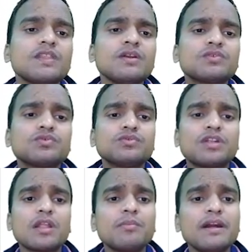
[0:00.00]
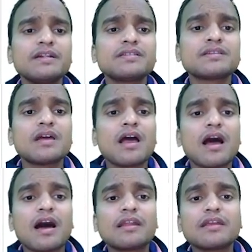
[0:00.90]
So termites
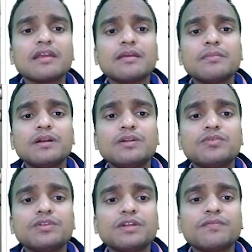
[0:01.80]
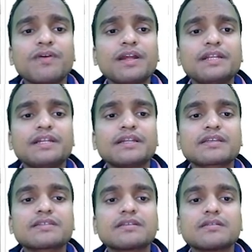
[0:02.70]
are able to defy
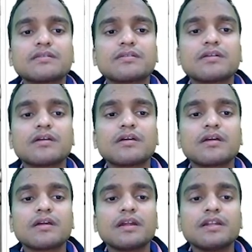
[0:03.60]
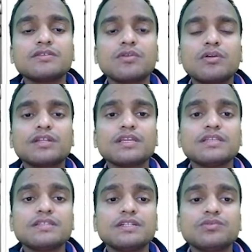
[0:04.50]
detection. It is not
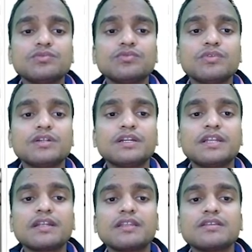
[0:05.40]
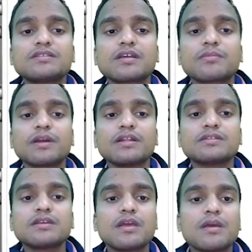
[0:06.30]
easy to detect these
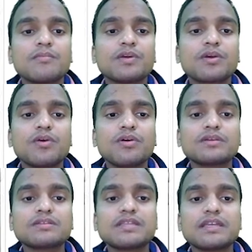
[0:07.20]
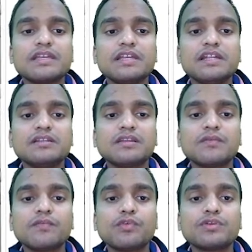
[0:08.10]
termites because they eat the
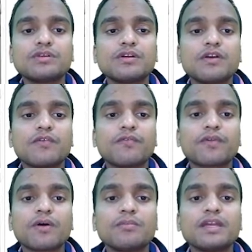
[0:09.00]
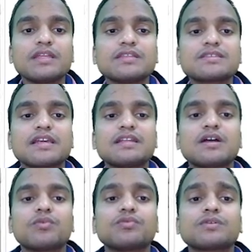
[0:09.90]
wood from inside
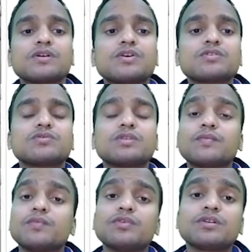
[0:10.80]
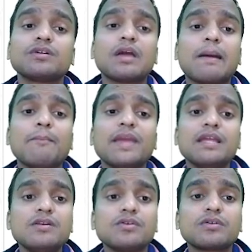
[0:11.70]
out. So the wood may
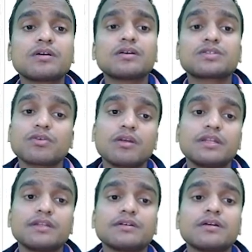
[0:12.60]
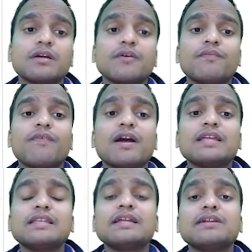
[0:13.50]
look solid
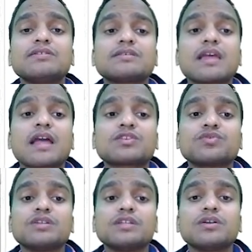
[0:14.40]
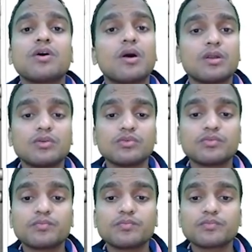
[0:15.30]
while it is actually hollow.
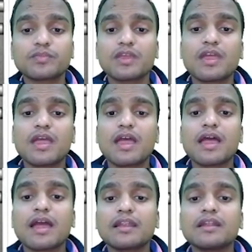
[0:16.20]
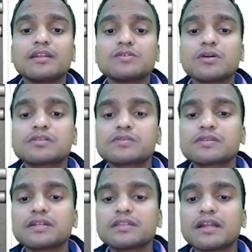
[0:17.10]
And it is also
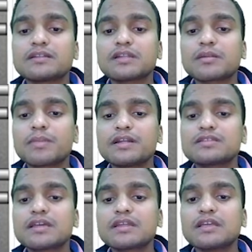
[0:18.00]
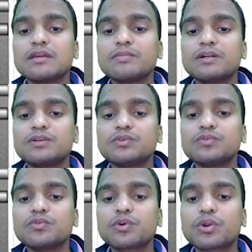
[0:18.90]
said that termites are able
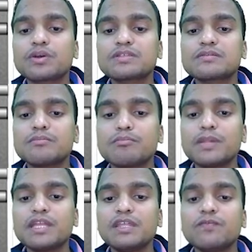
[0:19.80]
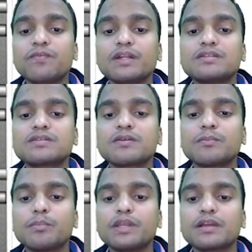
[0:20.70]
to cross many feet
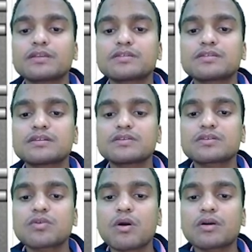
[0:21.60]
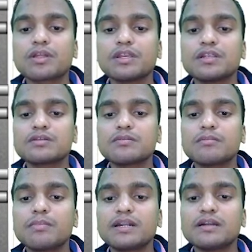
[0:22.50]
of bricks, concrete,
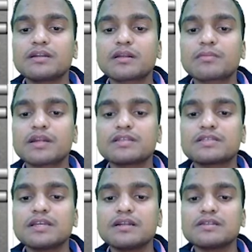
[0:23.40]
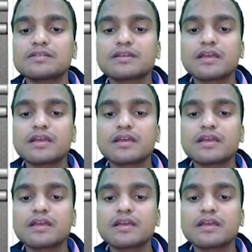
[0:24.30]
metal termite shields,